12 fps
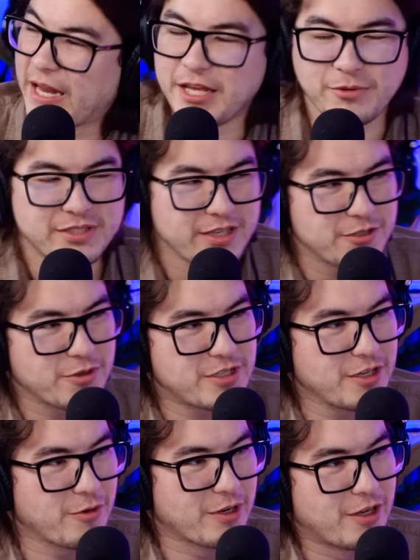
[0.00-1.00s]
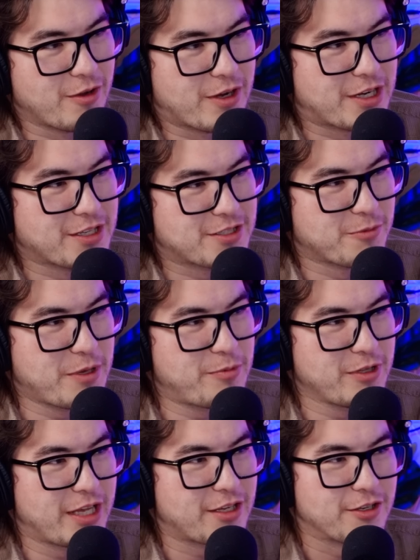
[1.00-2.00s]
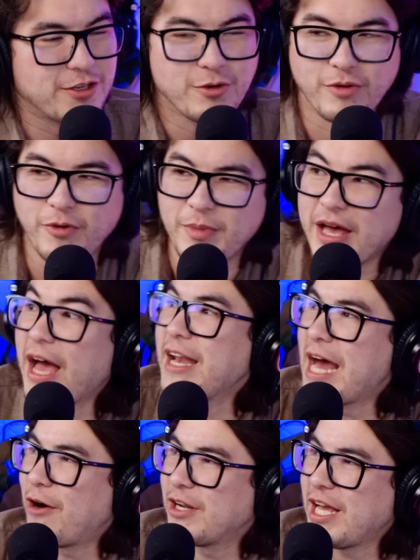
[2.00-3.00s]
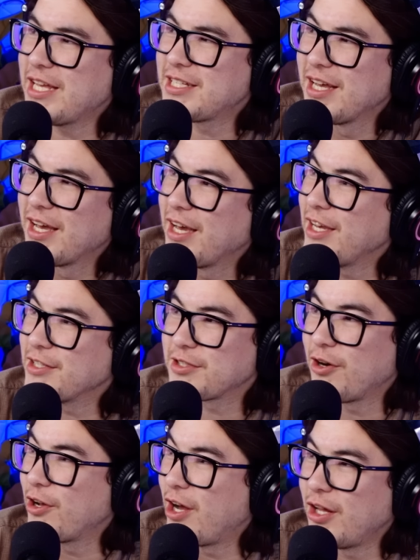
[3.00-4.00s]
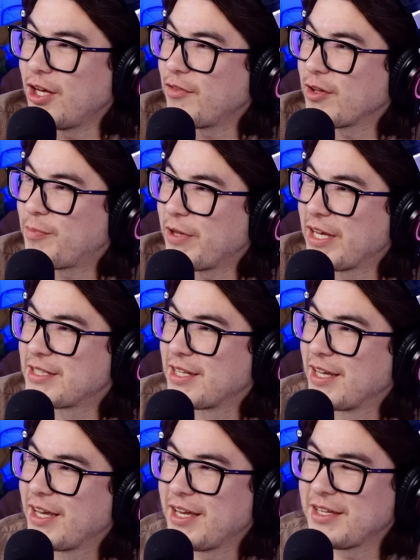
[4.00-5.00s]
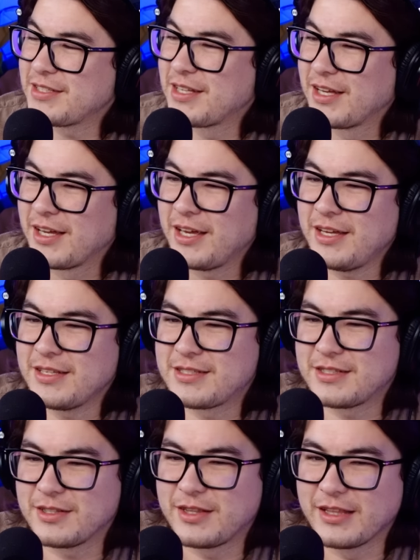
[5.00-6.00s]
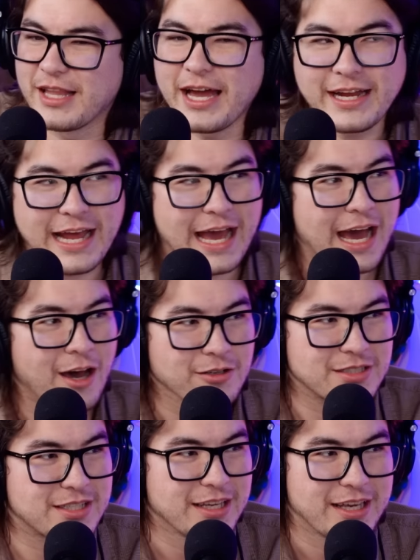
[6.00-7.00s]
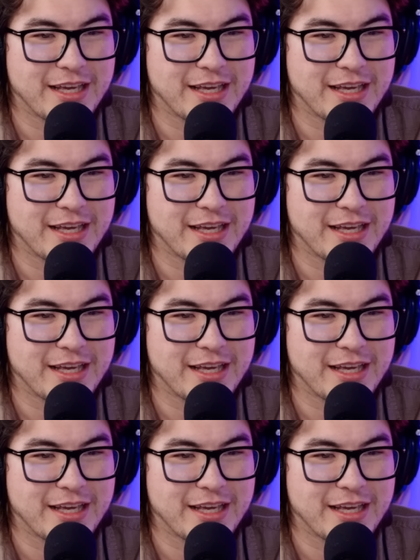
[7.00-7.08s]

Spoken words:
And he was Cedric Diggory already, so people knew of him. And nowadays, he's going all over the place. He's the Lighthouse.